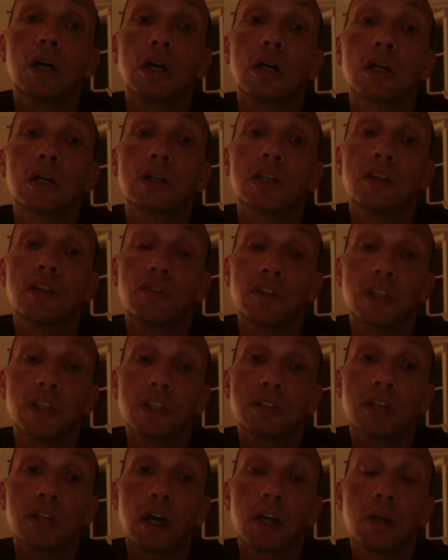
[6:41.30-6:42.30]
given
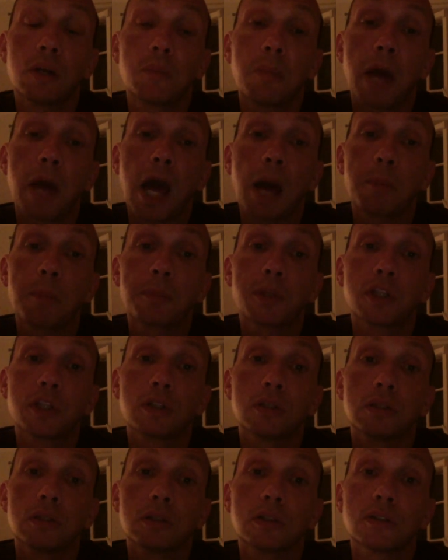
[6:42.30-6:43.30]
its
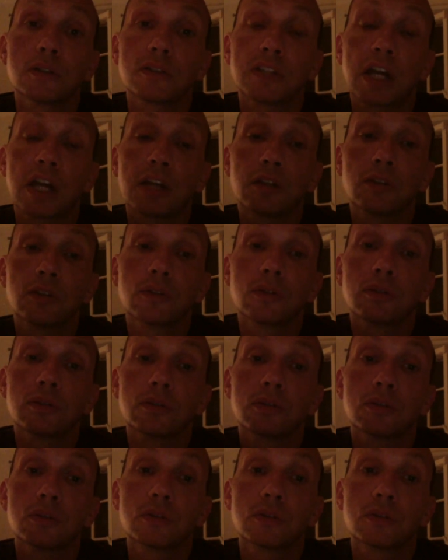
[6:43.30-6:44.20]
unmapped status,